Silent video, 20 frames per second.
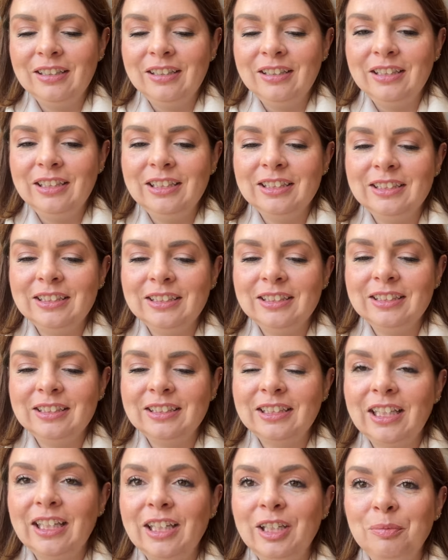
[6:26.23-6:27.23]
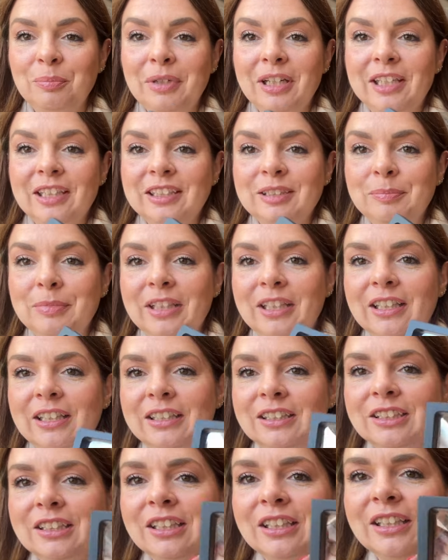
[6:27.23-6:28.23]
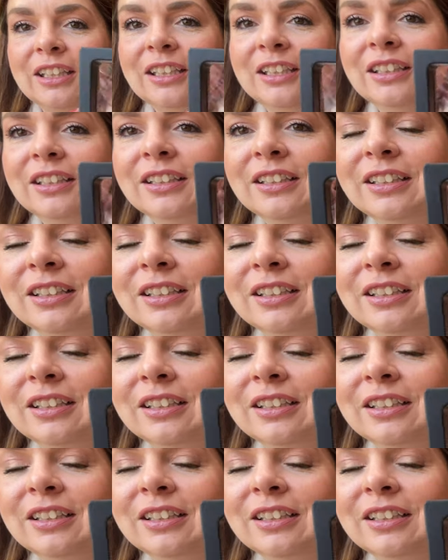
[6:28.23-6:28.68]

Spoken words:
This is the second biggest bit, actually.